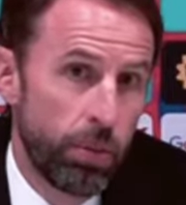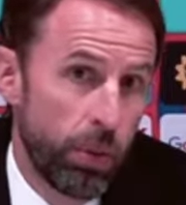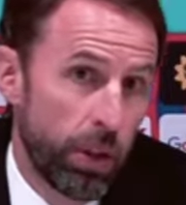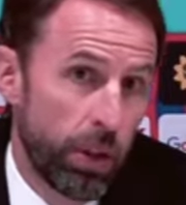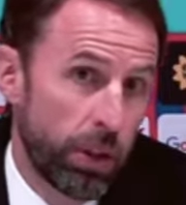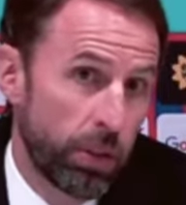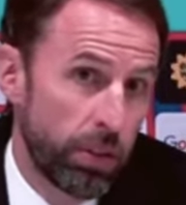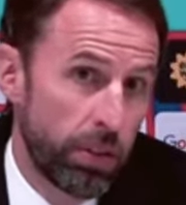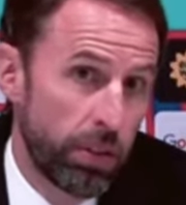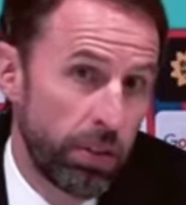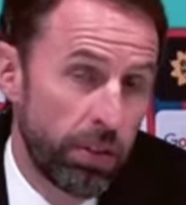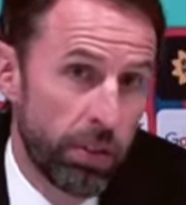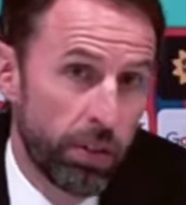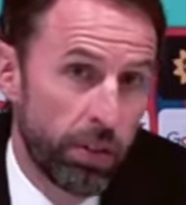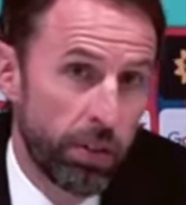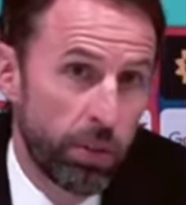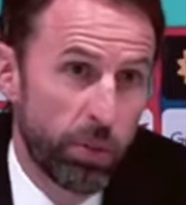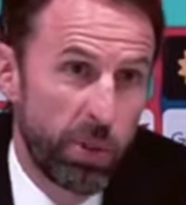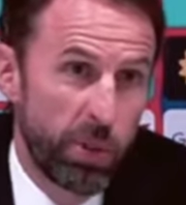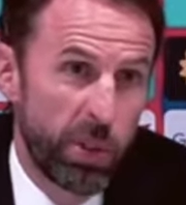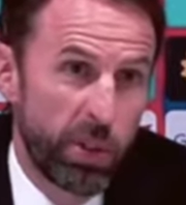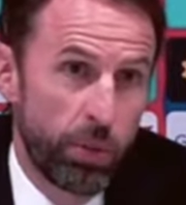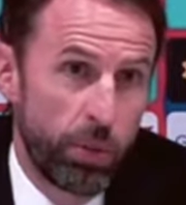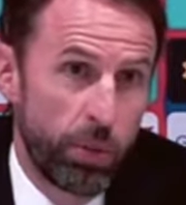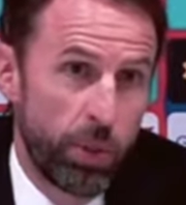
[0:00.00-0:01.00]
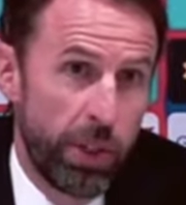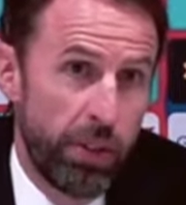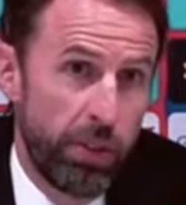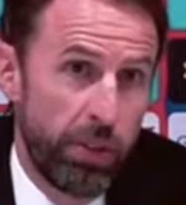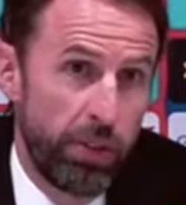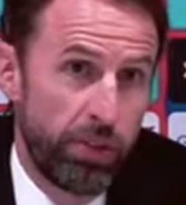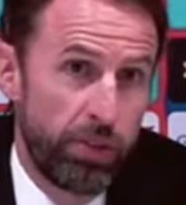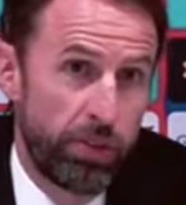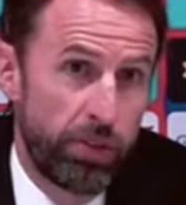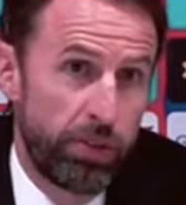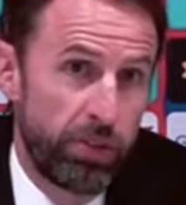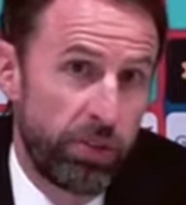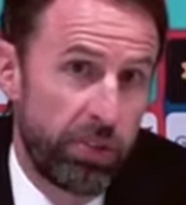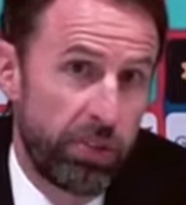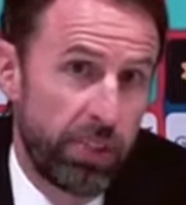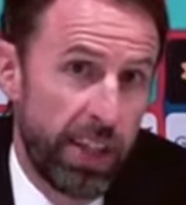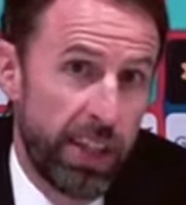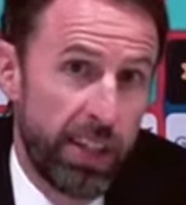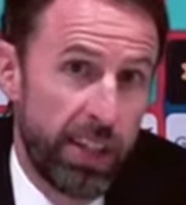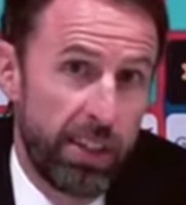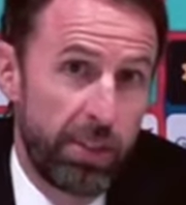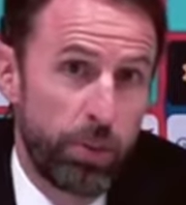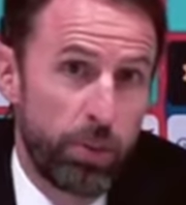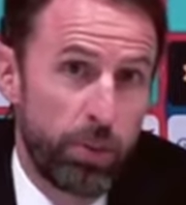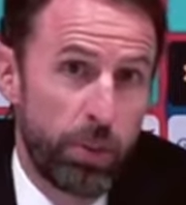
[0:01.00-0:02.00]
Well, look, we've
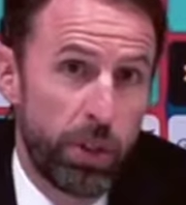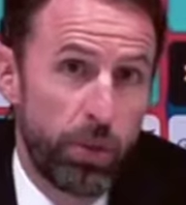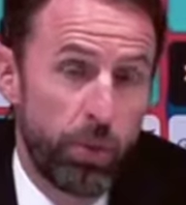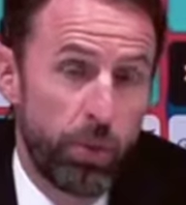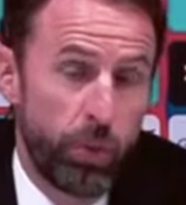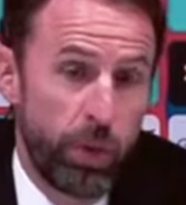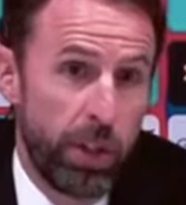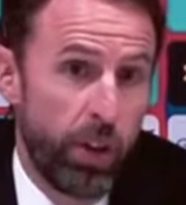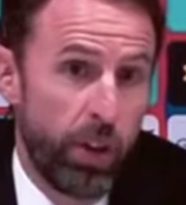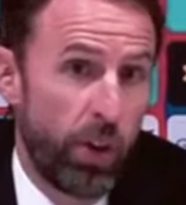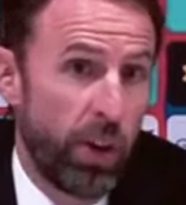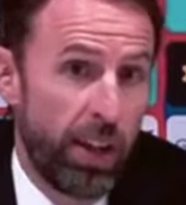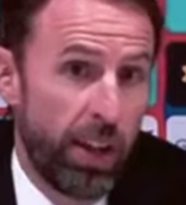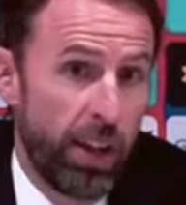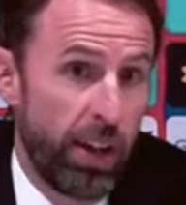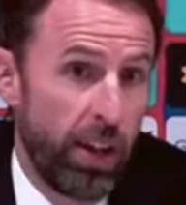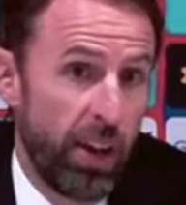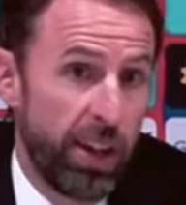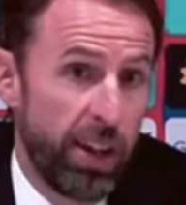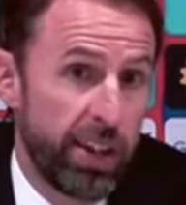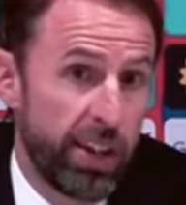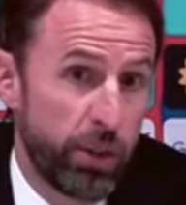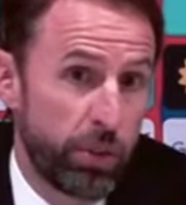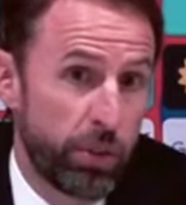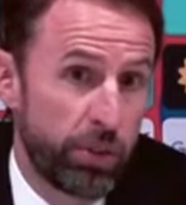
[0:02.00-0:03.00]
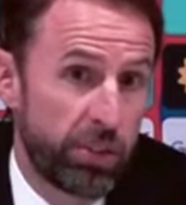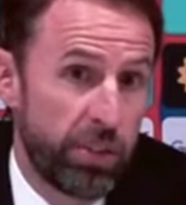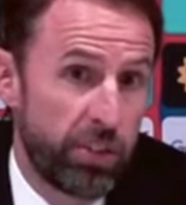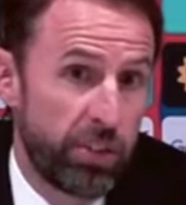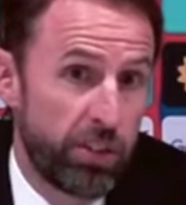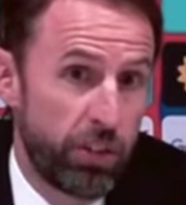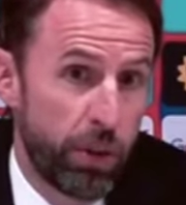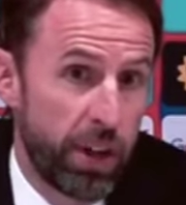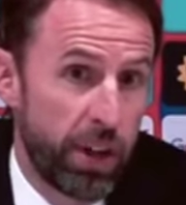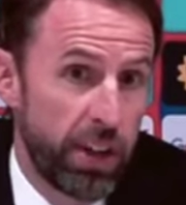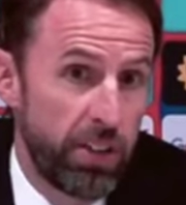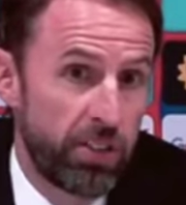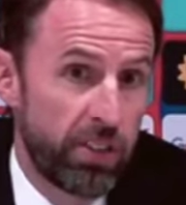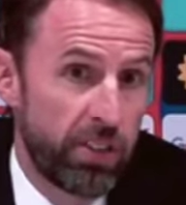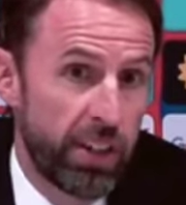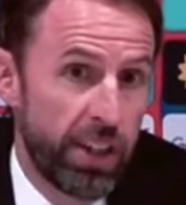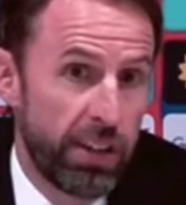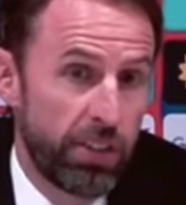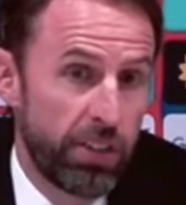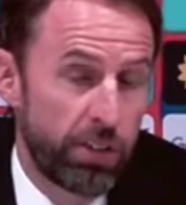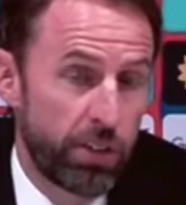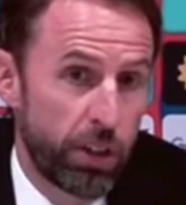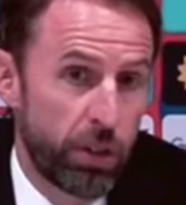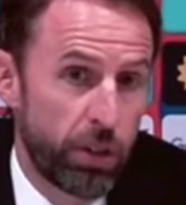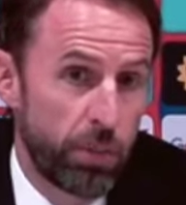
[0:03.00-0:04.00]
said we're not in an ideal situation
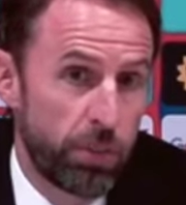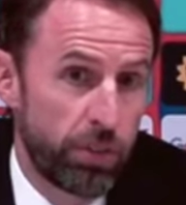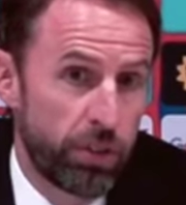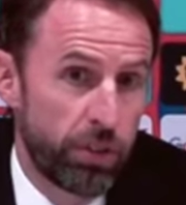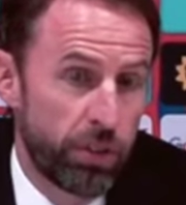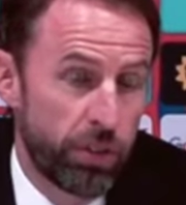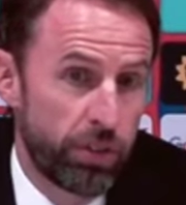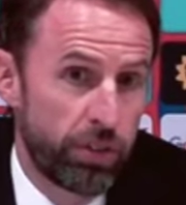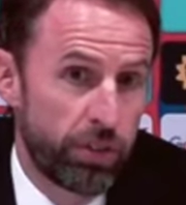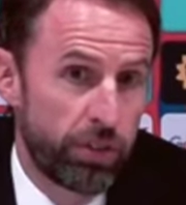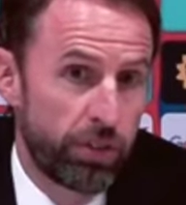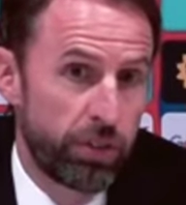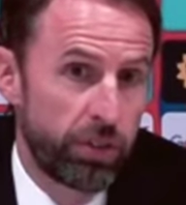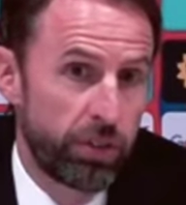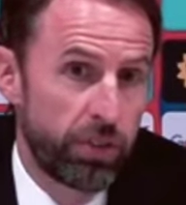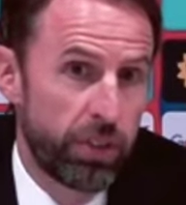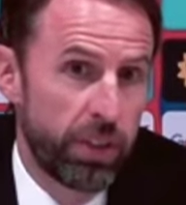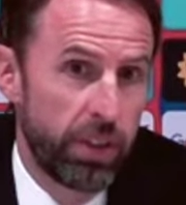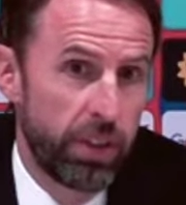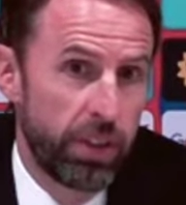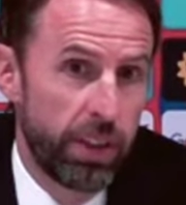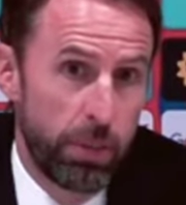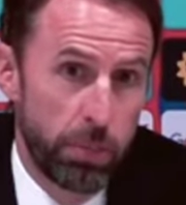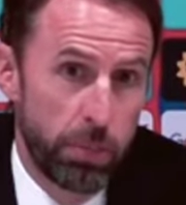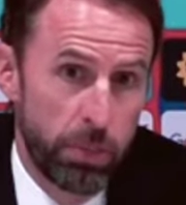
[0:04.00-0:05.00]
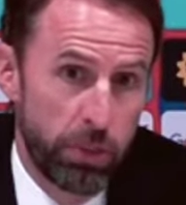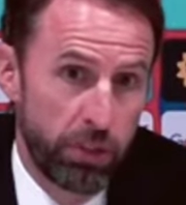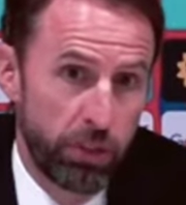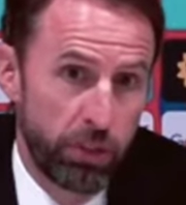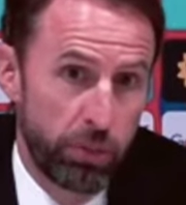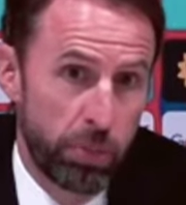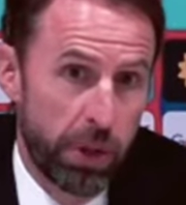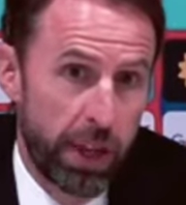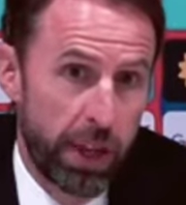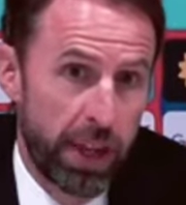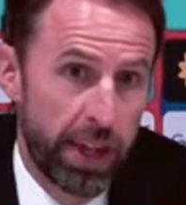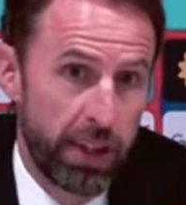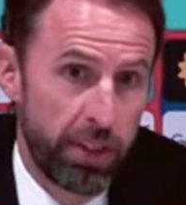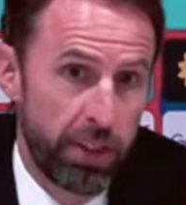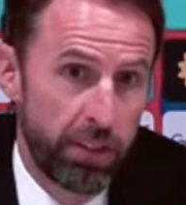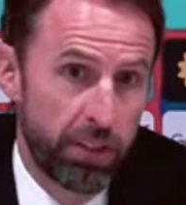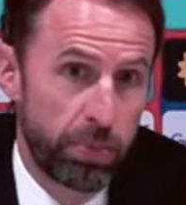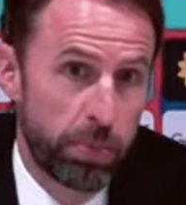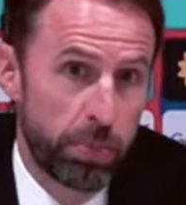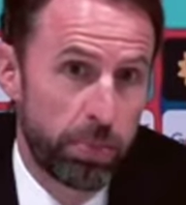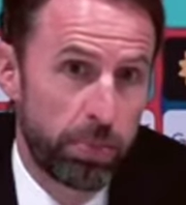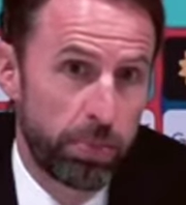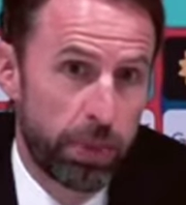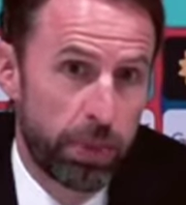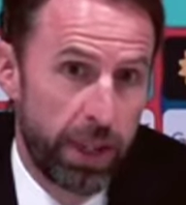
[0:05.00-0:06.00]
in terms of numbers of
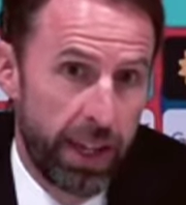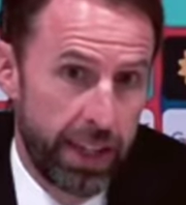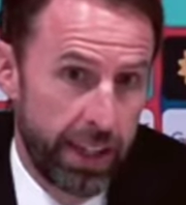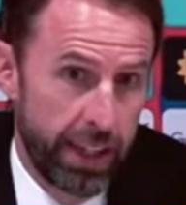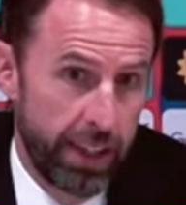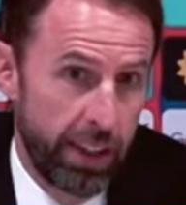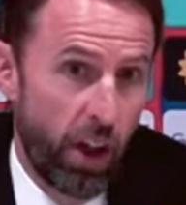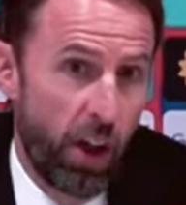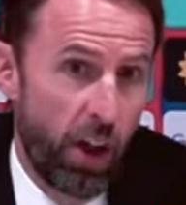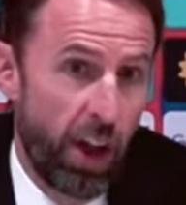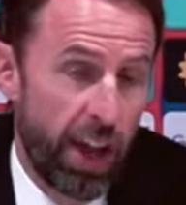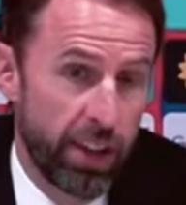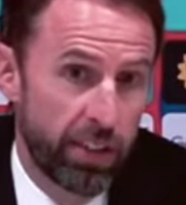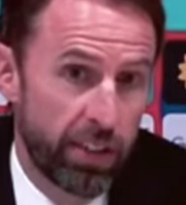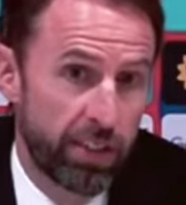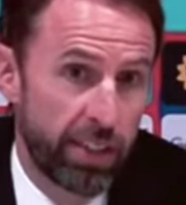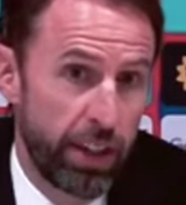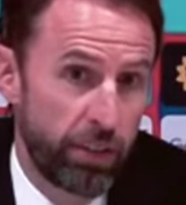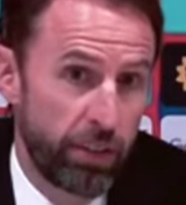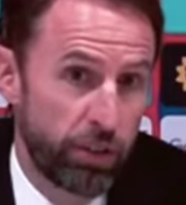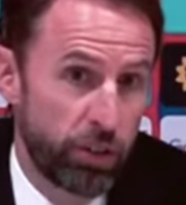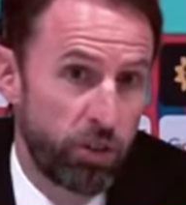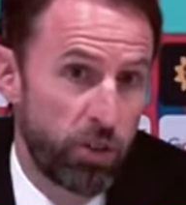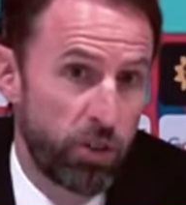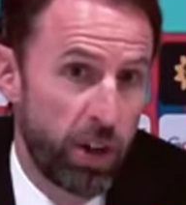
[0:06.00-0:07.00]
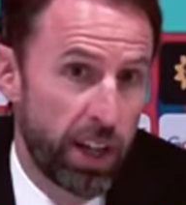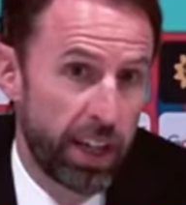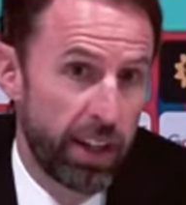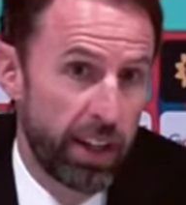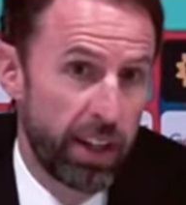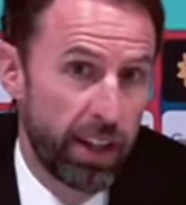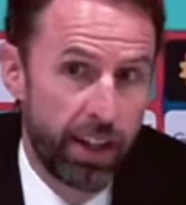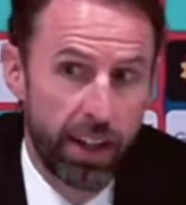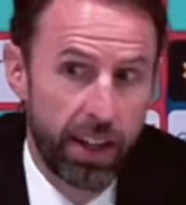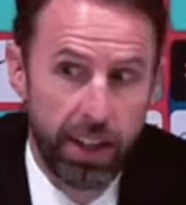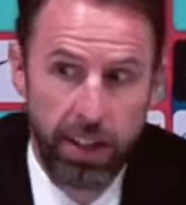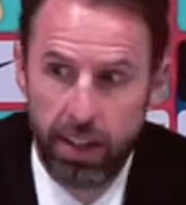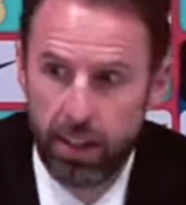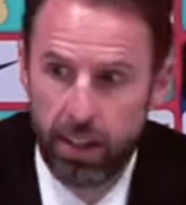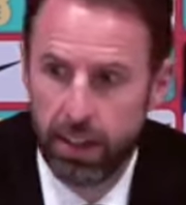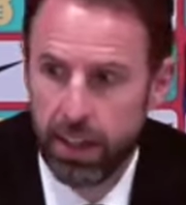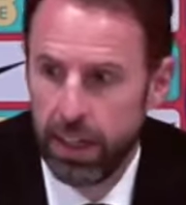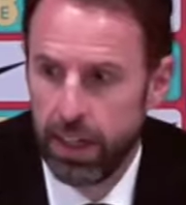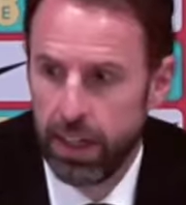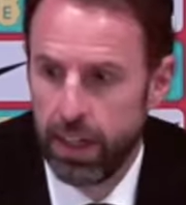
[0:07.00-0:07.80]
players playing at the highest level regularly.